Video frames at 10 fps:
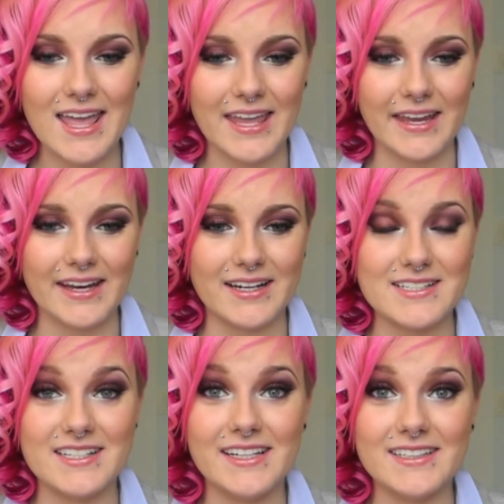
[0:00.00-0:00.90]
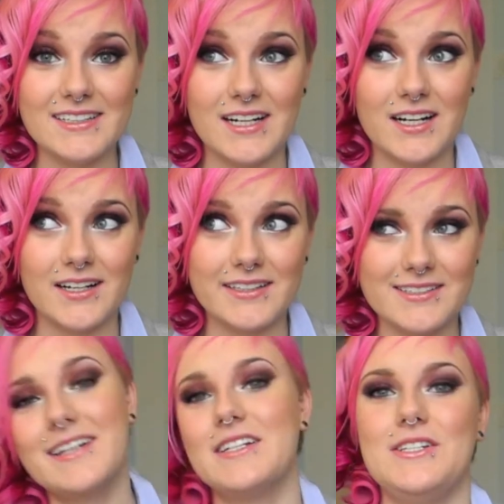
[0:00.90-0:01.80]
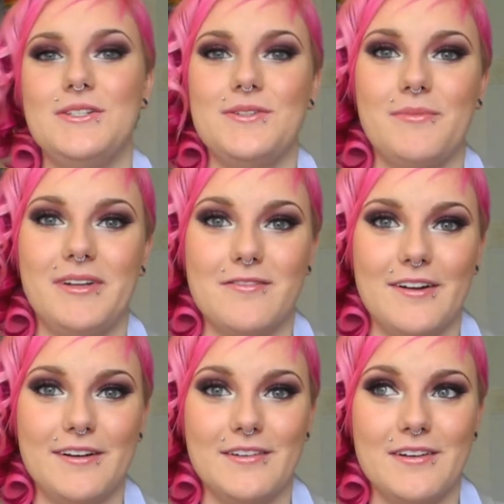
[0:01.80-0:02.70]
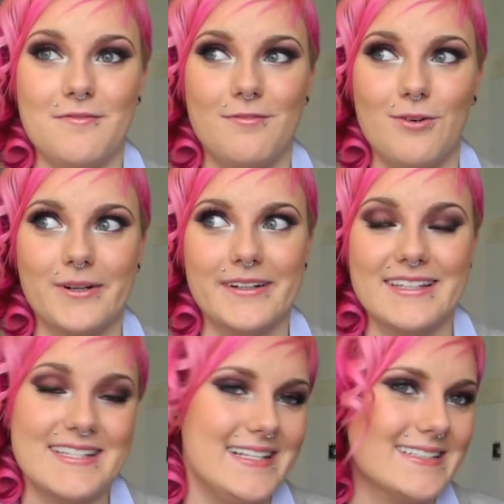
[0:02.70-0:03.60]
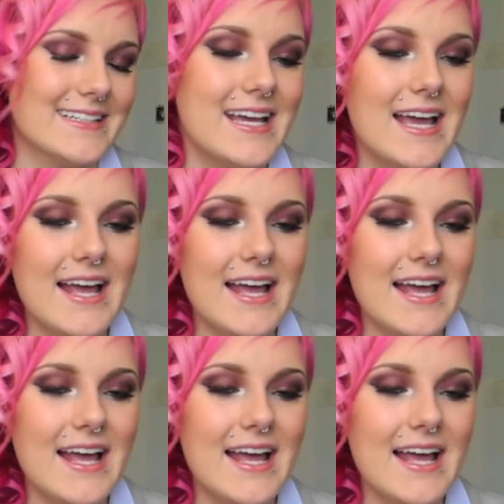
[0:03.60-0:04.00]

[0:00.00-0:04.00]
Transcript: and today I decided to do something fun for the season.